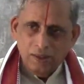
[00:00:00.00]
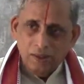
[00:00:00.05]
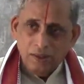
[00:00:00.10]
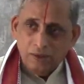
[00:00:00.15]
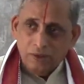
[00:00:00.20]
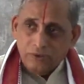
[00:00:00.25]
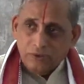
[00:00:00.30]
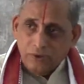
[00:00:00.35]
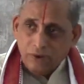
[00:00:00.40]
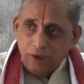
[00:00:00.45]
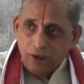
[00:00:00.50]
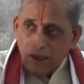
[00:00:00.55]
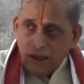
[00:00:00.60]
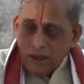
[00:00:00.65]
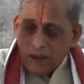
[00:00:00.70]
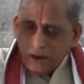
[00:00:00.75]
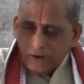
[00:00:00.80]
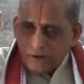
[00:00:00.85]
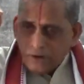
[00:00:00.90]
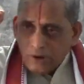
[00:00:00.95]
This
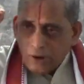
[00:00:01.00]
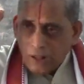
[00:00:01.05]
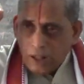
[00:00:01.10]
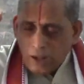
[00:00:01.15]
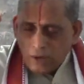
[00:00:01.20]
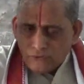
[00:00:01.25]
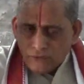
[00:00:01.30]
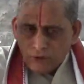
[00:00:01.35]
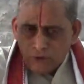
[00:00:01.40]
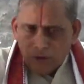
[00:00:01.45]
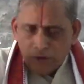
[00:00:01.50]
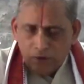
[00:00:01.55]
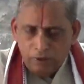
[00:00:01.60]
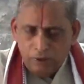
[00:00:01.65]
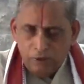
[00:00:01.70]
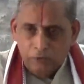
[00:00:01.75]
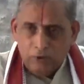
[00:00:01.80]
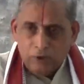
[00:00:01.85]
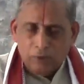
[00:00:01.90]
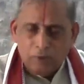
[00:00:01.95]
reaction of
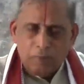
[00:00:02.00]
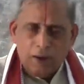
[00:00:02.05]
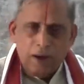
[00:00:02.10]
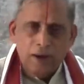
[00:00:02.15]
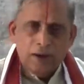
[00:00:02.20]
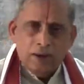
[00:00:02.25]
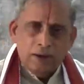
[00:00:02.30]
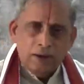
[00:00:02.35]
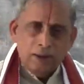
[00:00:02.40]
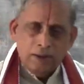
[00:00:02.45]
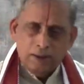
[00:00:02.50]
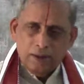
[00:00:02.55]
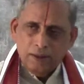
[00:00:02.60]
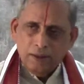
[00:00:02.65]
your mind